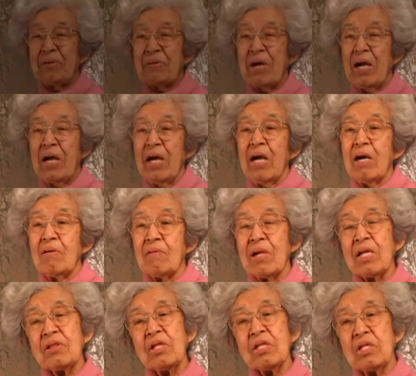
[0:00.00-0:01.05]
Well, I think the
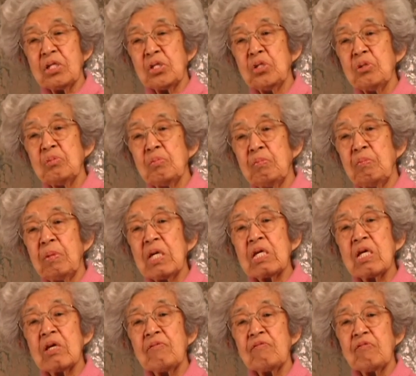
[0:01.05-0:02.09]
two big
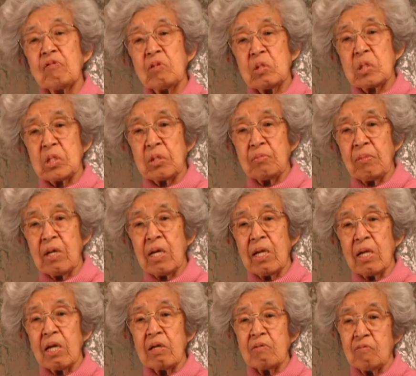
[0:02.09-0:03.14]
influences in my life,
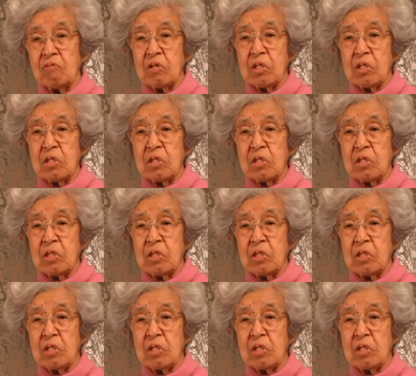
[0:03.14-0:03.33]
which